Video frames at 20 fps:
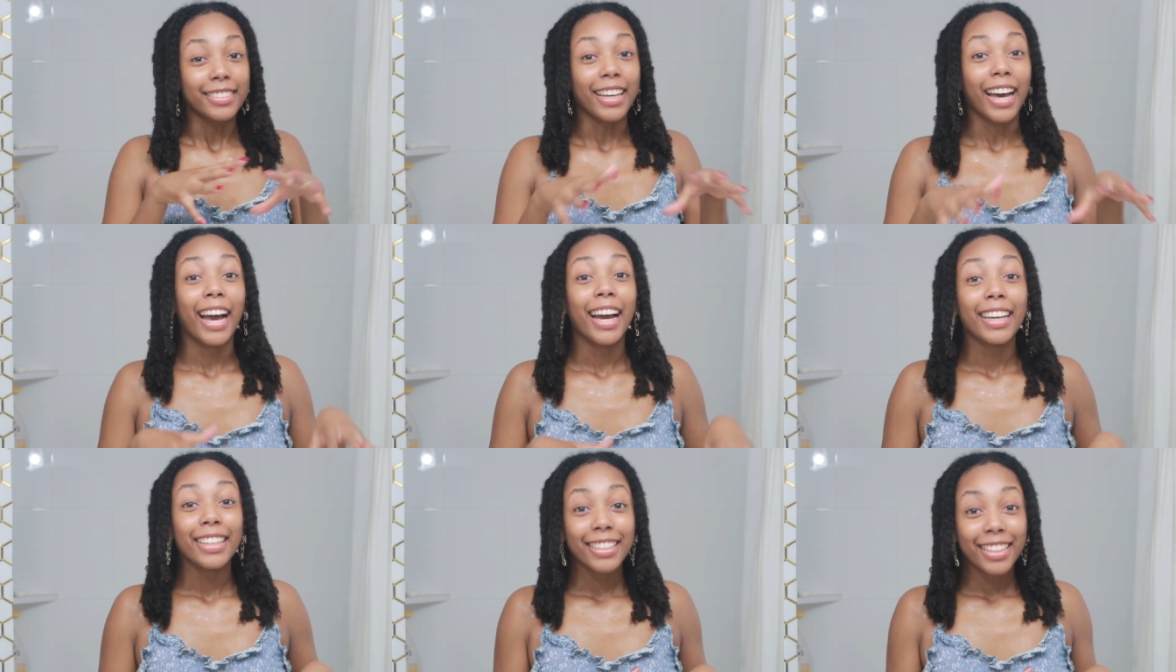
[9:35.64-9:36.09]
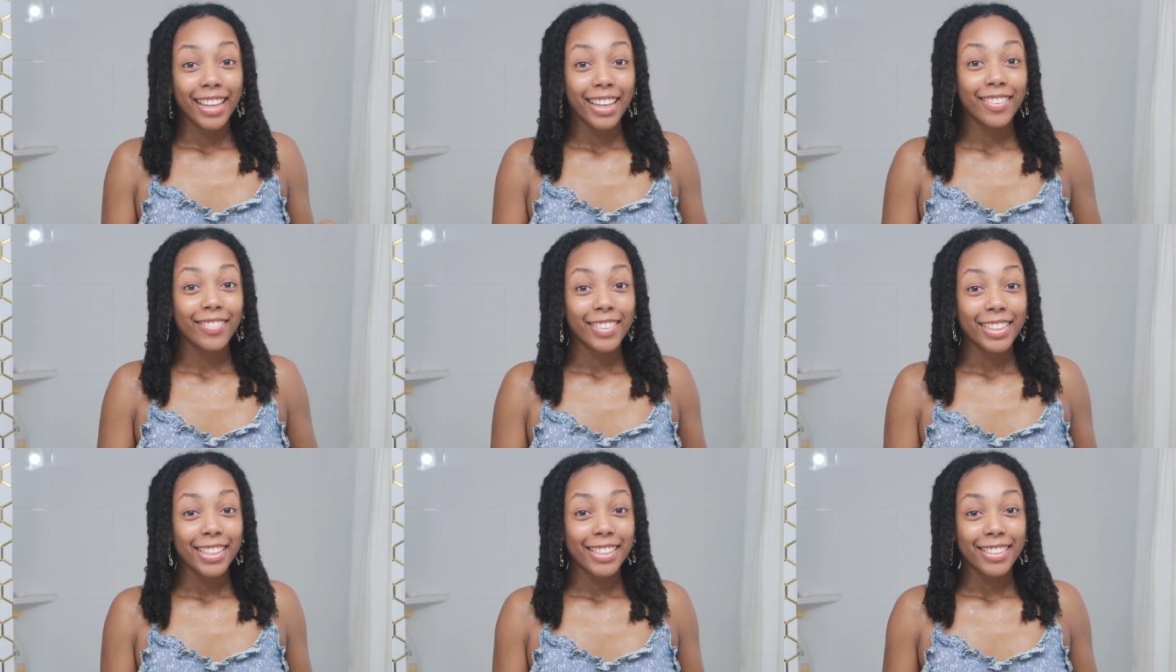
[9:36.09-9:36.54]
I
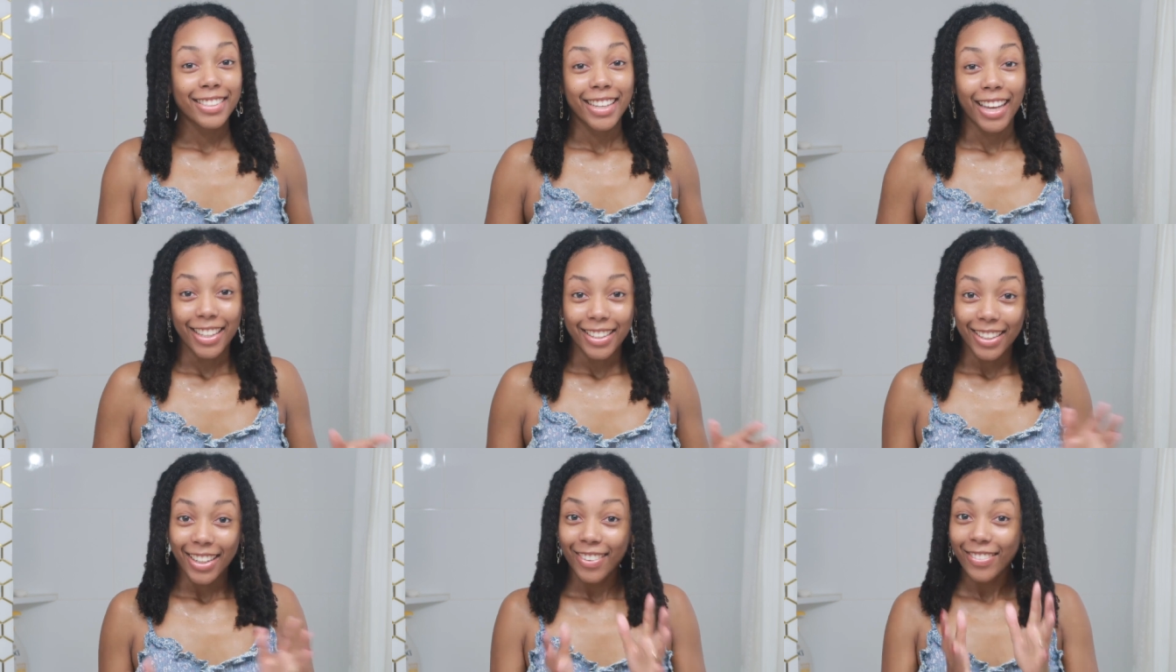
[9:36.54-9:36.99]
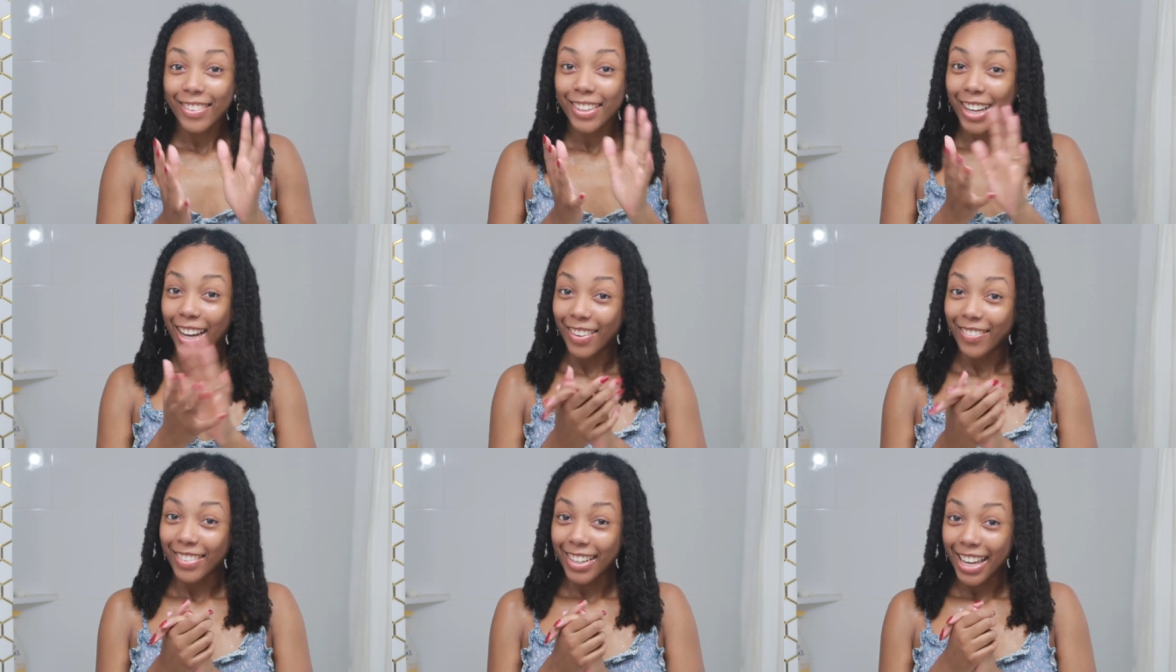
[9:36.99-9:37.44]
love it. I love the
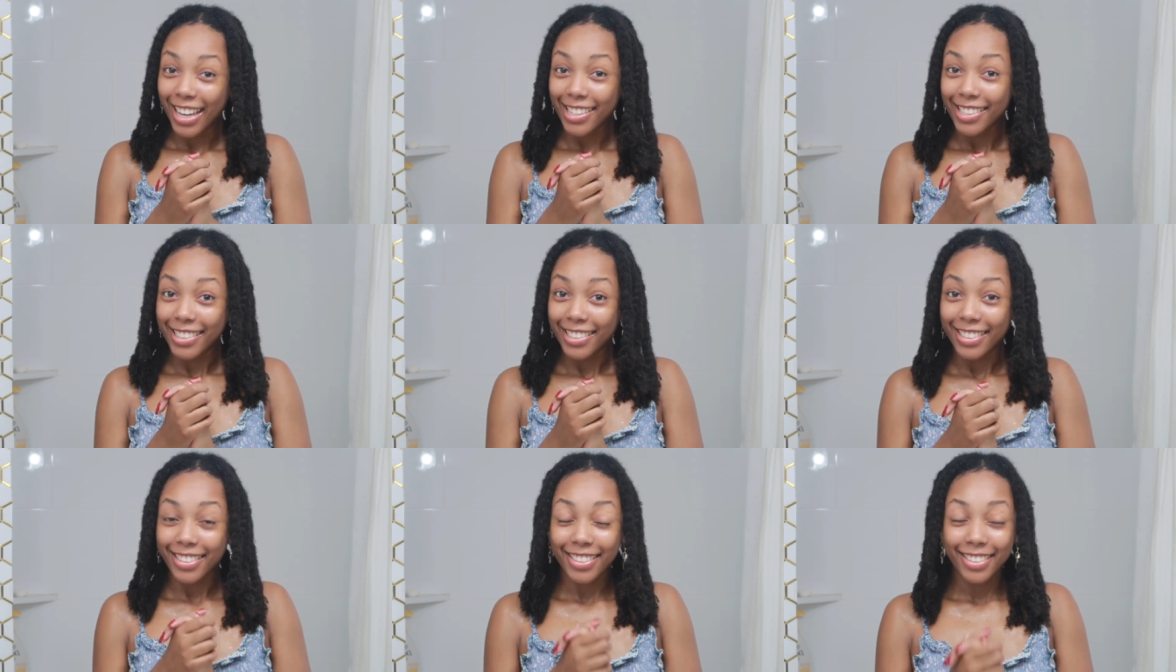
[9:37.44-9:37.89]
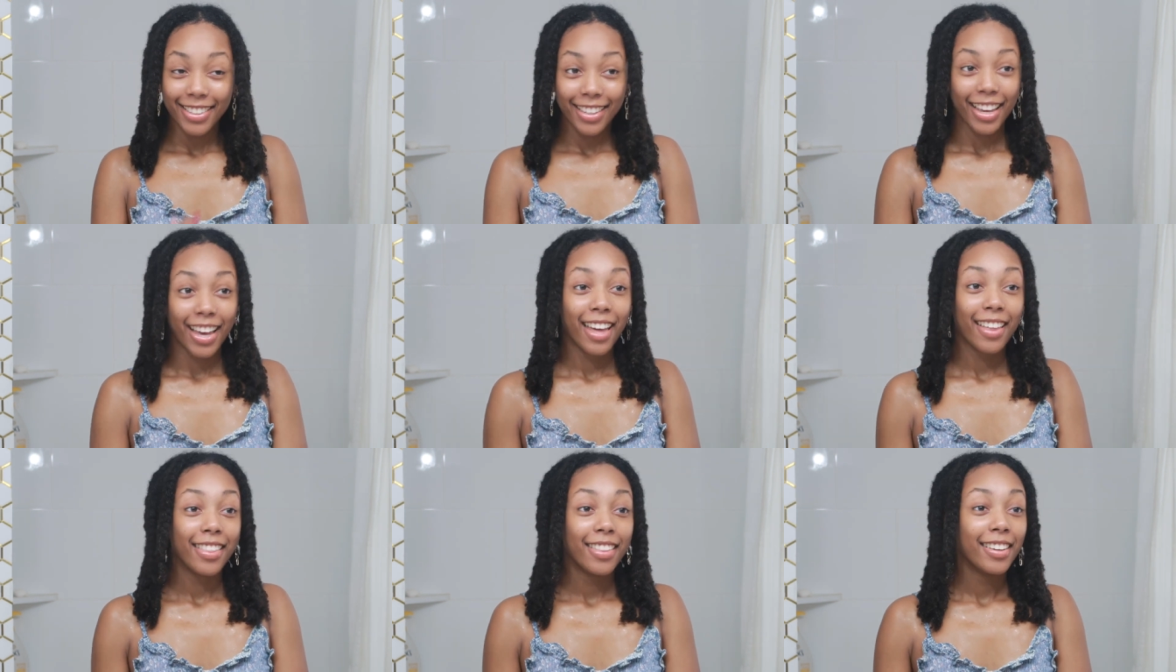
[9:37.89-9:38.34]
combinations
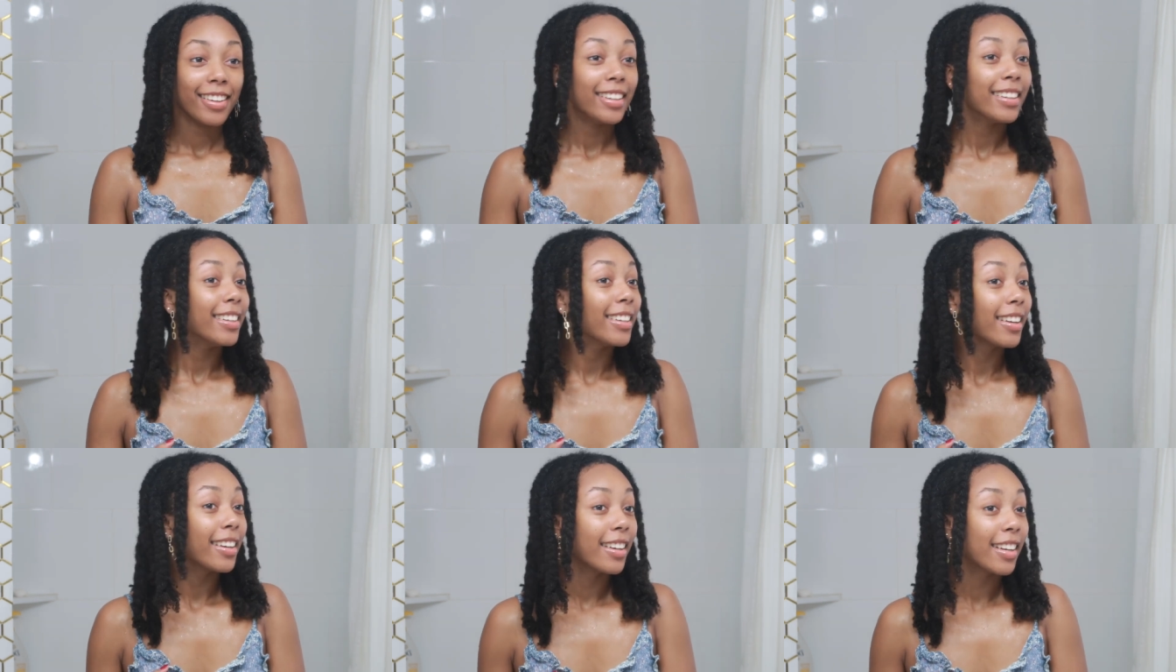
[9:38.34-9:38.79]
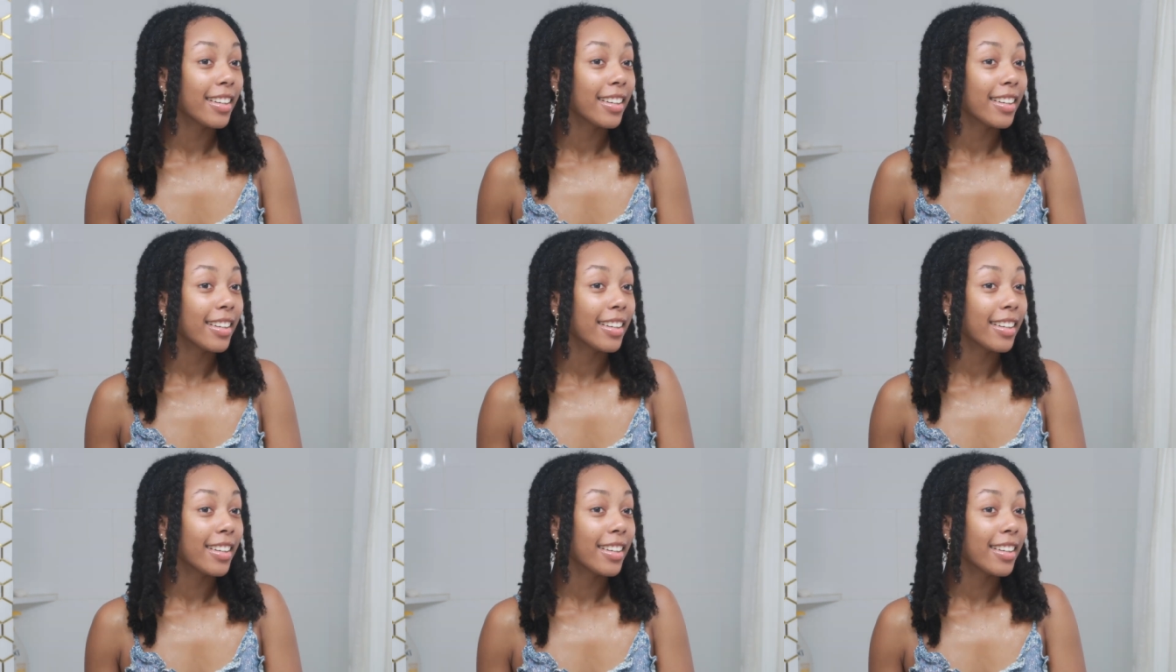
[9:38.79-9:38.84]
together.